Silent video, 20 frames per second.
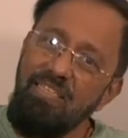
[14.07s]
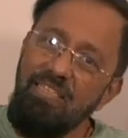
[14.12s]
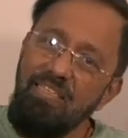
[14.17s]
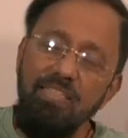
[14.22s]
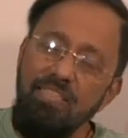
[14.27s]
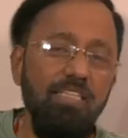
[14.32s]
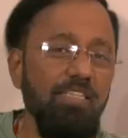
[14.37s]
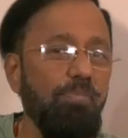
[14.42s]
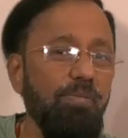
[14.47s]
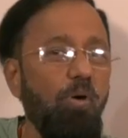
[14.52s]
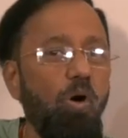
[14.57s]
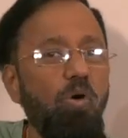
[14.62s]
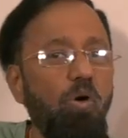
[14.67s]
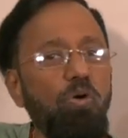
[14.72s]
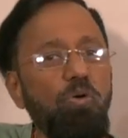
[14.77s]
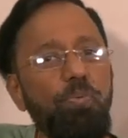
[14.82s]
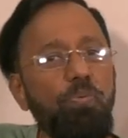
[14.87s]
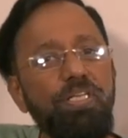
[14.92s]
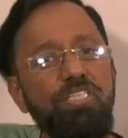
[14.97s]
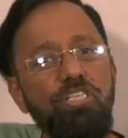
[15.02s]
that the more
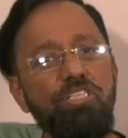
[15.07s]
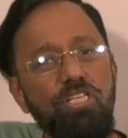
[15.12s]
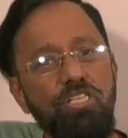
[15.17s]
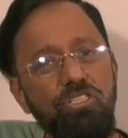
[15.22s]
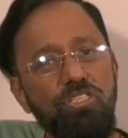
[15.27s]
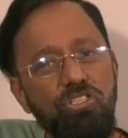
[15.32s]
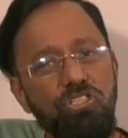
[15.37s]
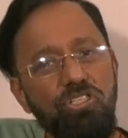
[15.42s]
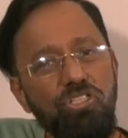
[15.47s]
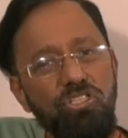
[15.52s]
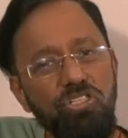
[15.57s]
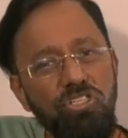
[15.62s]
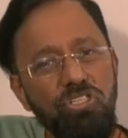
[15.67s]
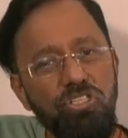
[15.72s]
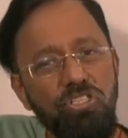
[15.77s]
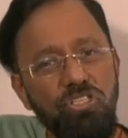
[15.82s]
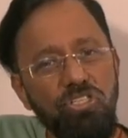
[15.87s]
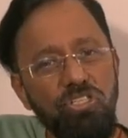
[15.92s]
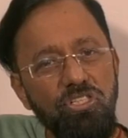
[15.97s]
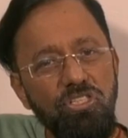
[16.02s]
we change,
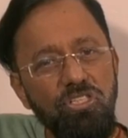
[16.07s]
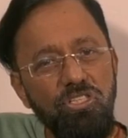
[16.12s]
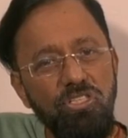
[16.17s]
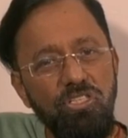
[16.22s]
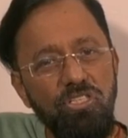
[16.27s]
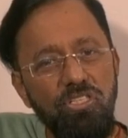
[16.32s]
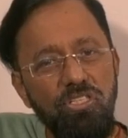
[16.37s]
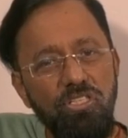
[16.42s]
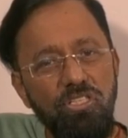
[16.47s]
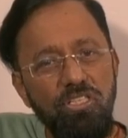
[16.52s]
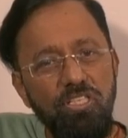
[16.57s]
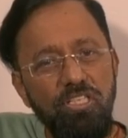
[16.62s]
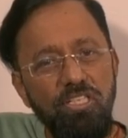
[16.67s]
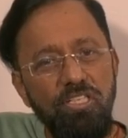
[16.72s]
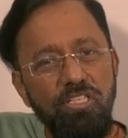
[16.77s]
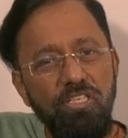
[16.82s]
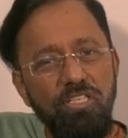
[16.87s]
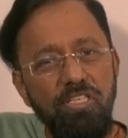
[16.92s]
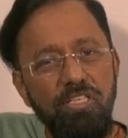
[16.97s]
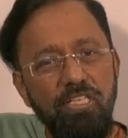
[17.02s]

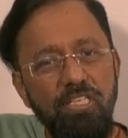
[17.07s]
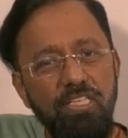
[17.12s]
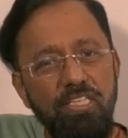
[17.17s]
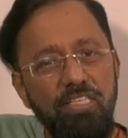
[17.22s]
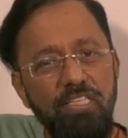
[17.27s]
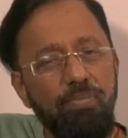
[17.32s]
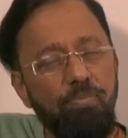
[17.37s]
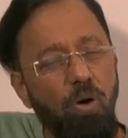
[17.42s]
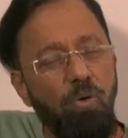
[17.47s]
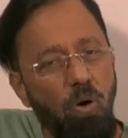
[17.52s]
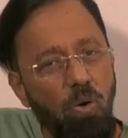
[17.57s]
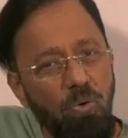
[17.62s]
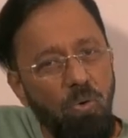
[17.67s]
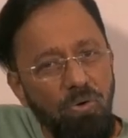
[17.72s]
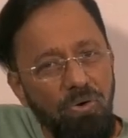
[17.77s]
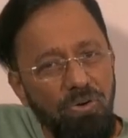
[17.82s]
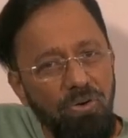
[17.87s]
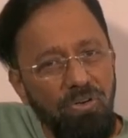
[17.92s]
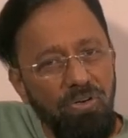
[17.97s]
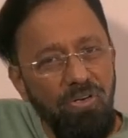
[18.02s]
the more
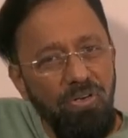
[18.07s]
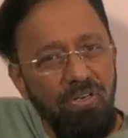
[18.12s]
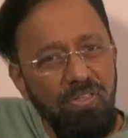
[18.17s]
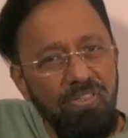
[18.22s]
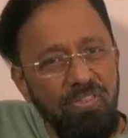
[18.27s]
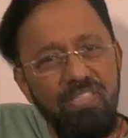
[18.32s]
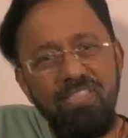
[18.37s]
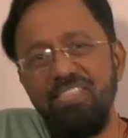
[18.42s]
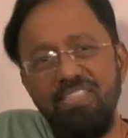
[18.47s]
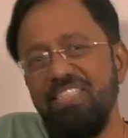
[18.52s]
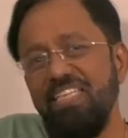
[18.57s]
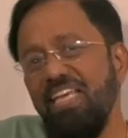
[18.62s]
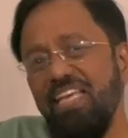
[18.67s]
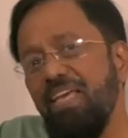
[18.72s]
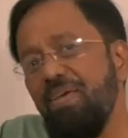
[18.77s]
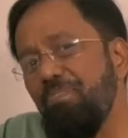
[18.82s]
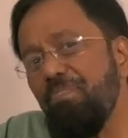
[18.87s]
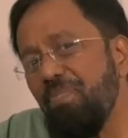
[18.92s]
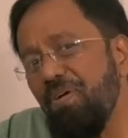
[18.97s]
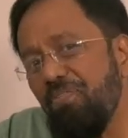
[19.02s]
the
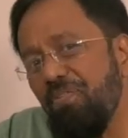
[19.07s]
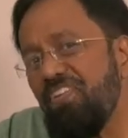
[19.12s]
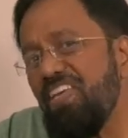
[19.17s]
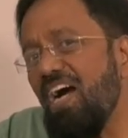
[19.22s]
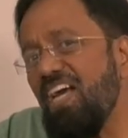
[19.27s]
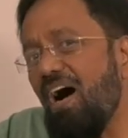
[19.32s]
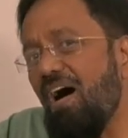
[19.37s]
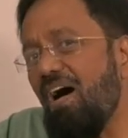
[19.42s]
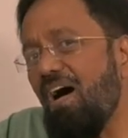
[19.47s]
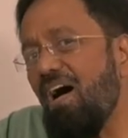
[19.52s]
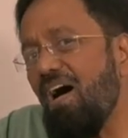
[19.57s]
same we are,